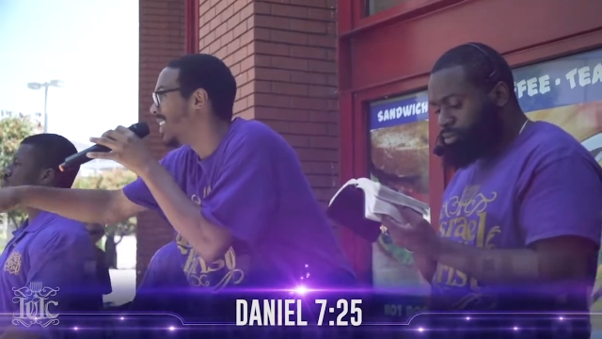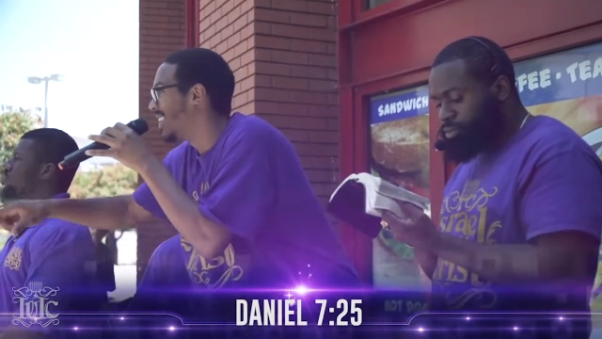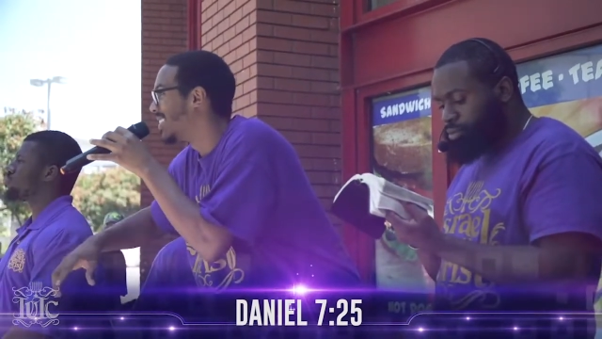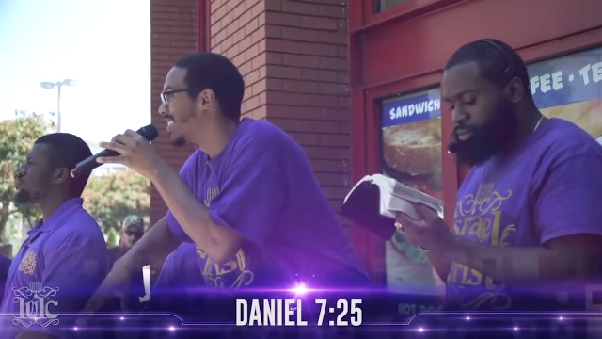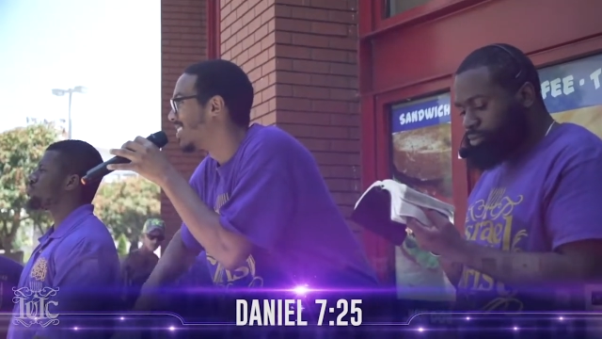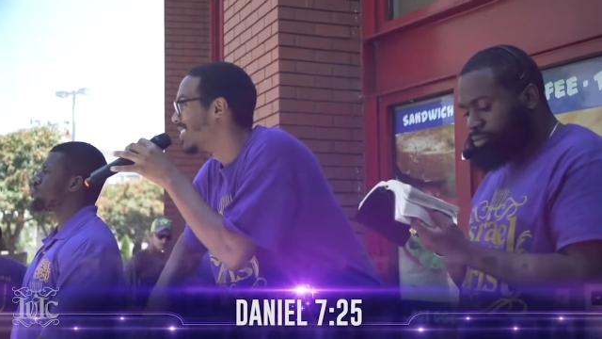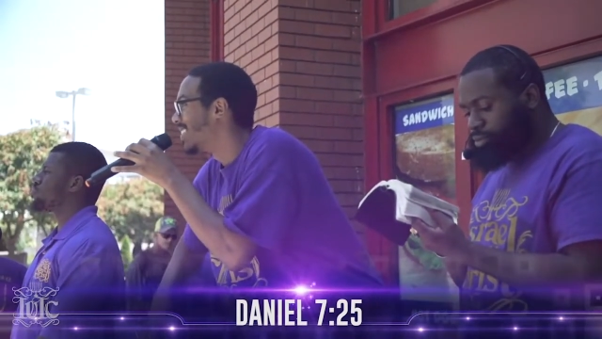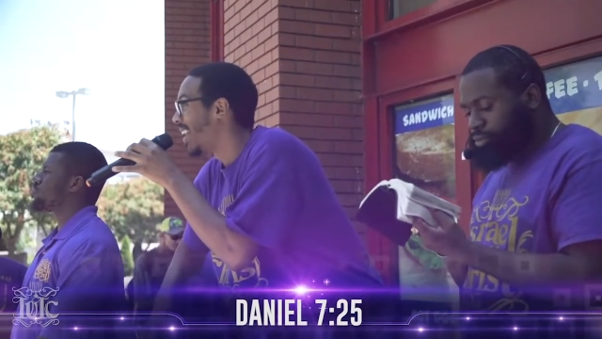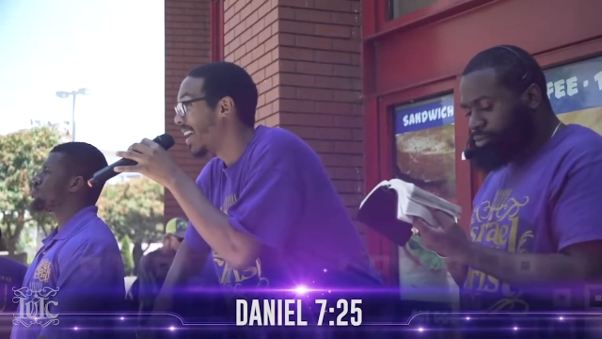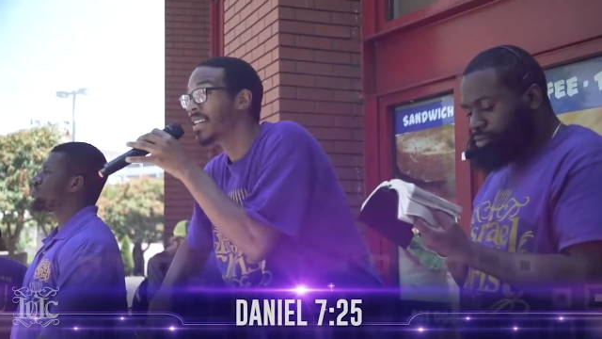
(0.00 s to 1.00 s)
Speaker 1: day.
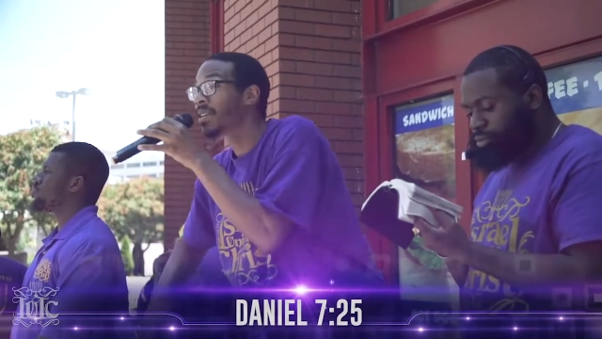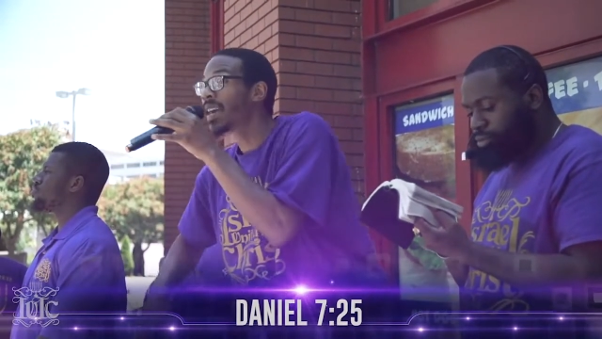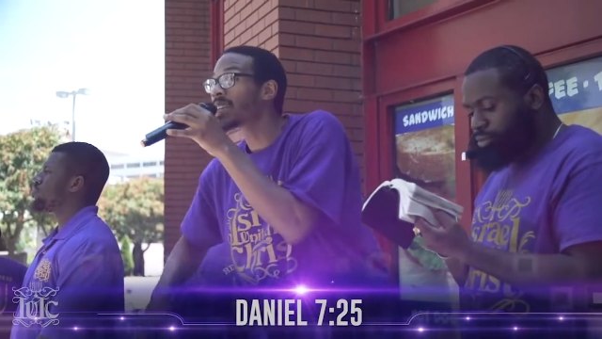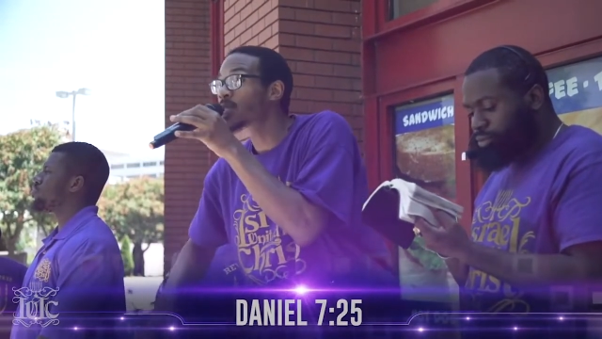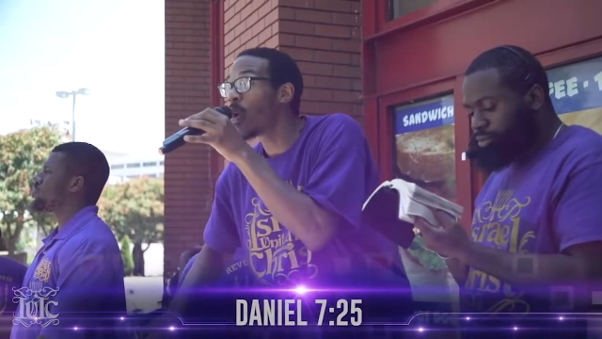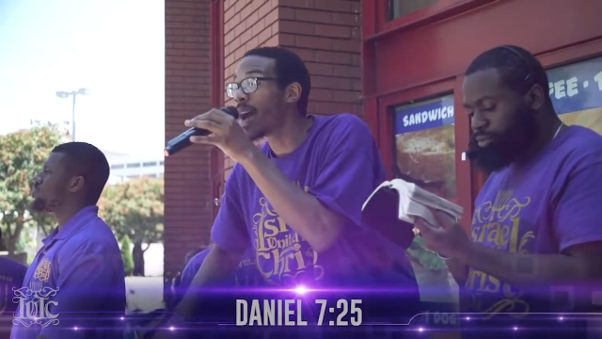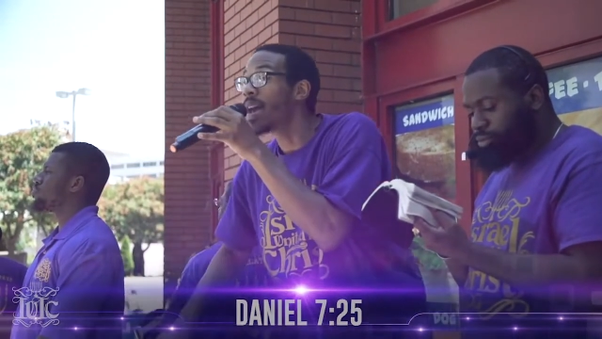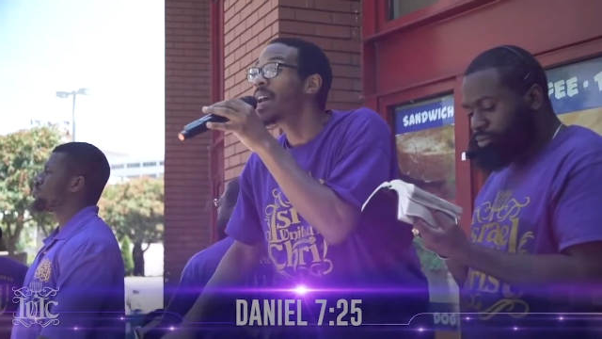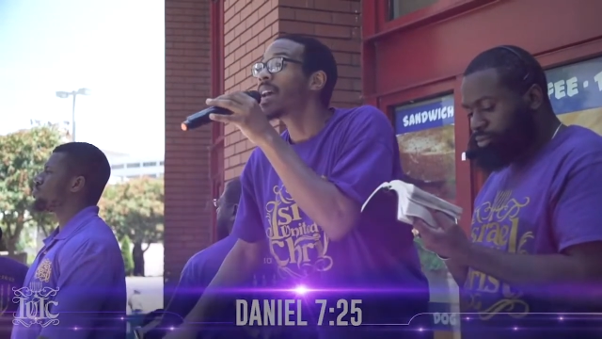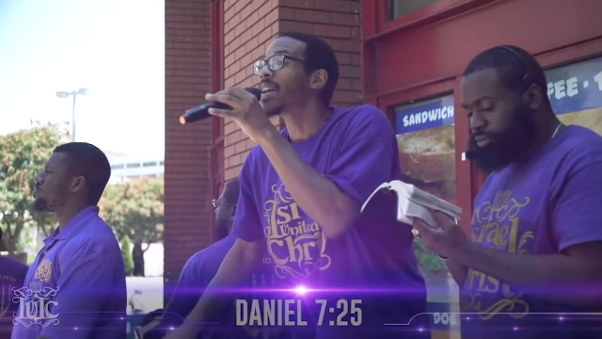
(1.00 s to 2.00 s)
And guess what?
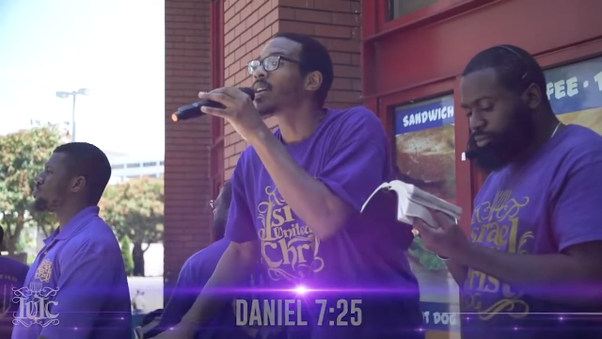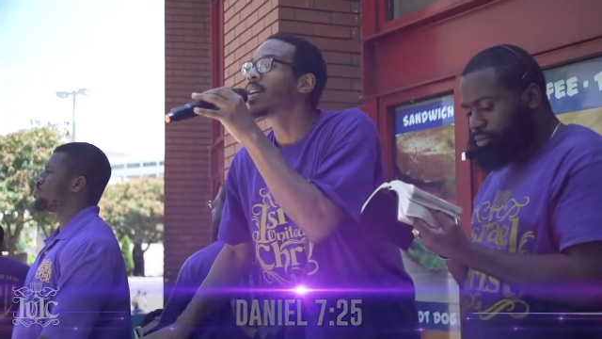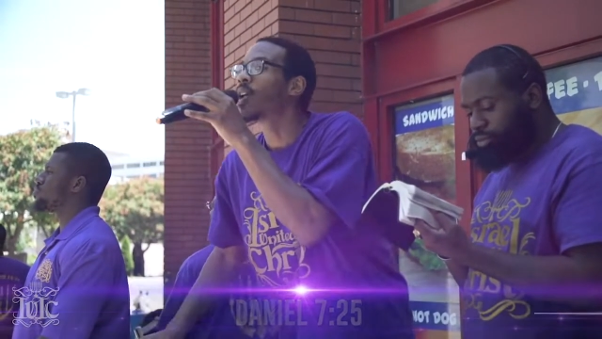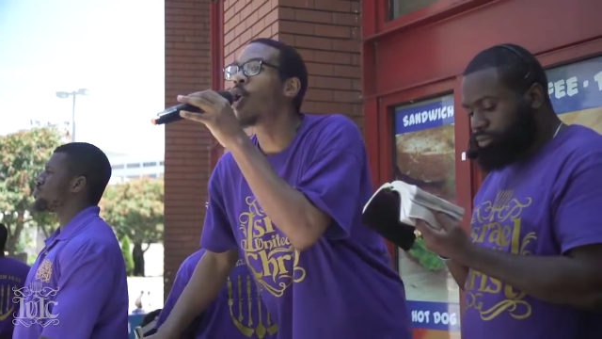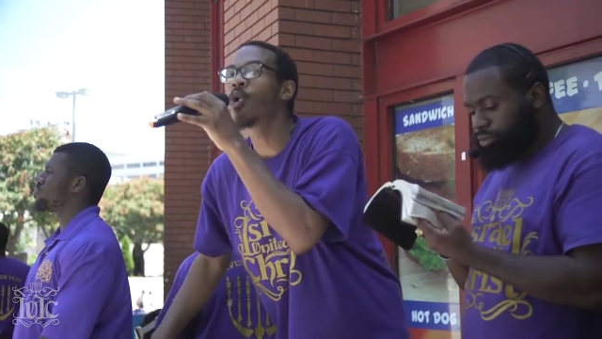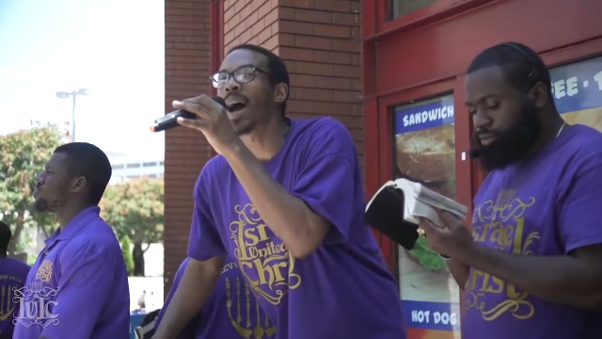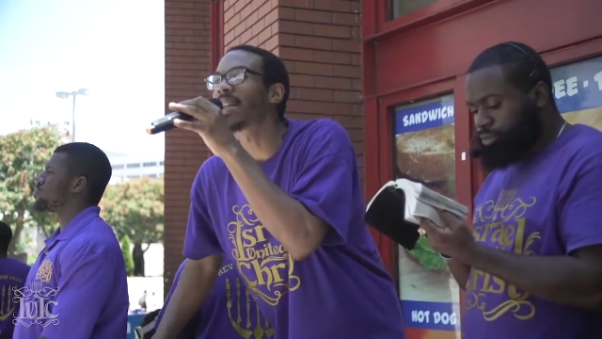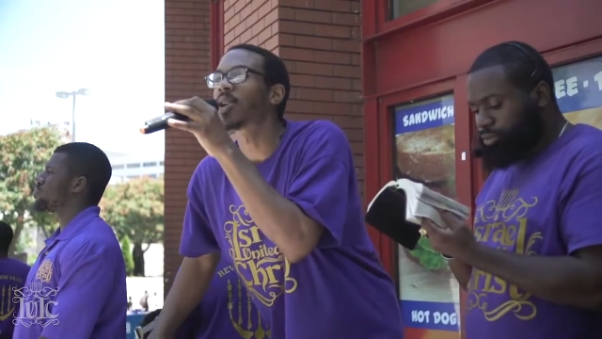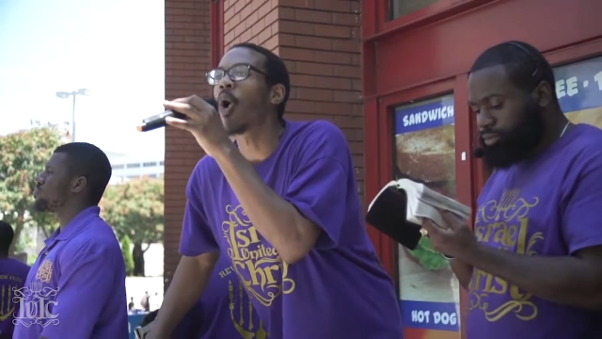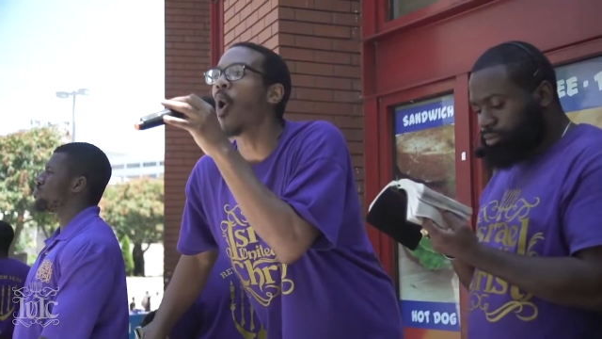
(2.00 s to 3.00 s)
Who
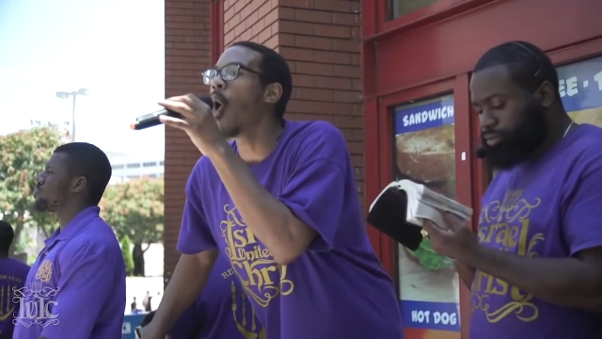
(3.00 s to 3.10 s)
got the